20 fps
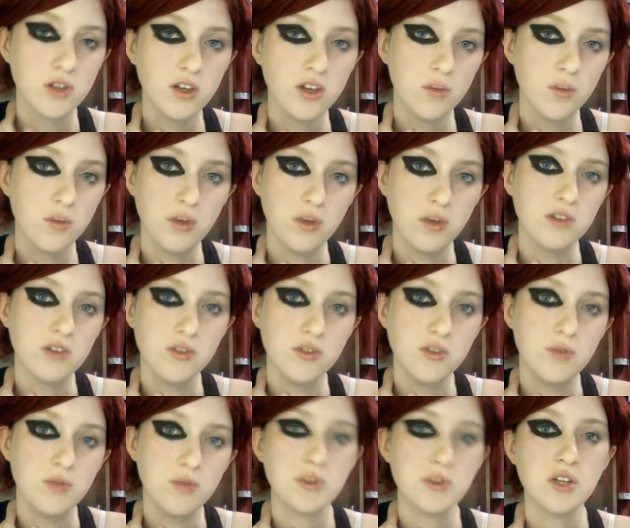Because if you
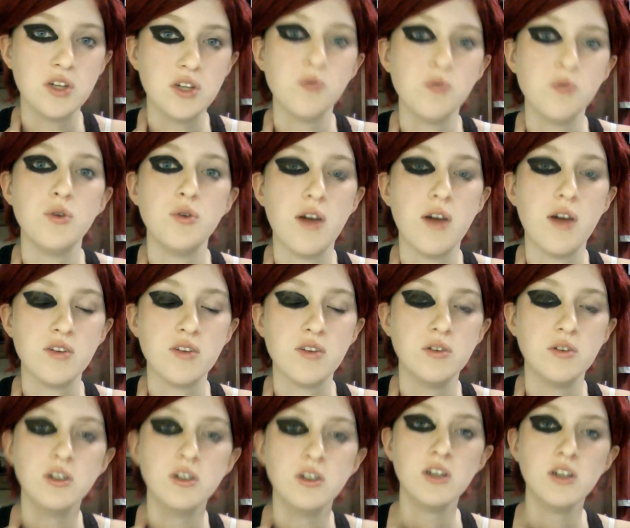mess it up, you have to
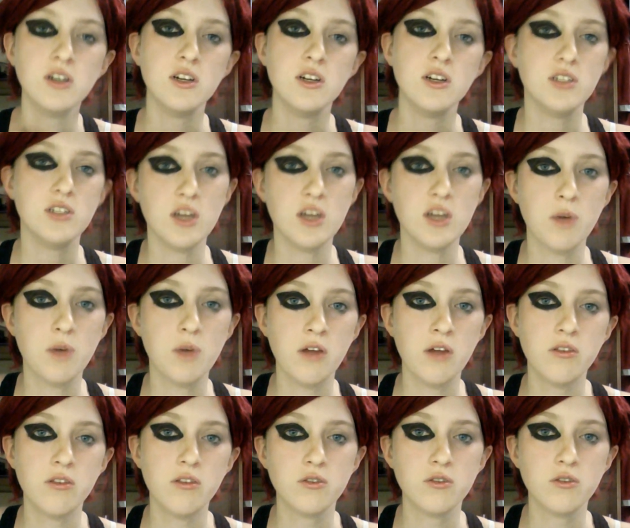take a
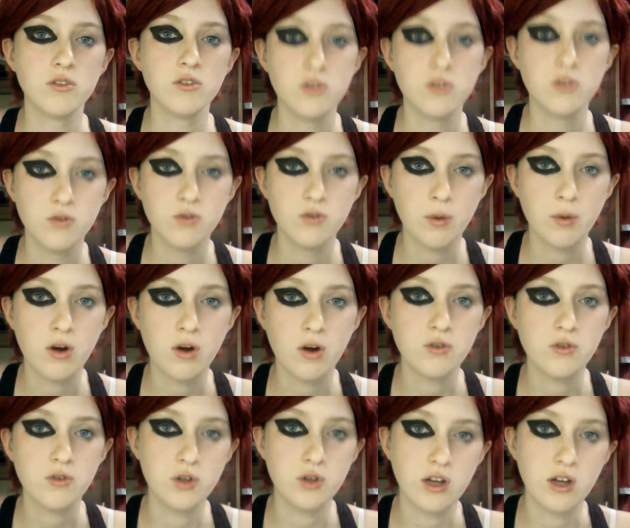breath, wipe it off, do
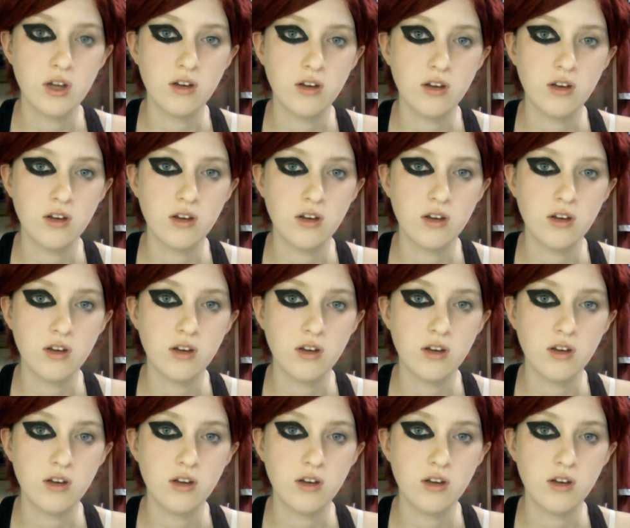it again.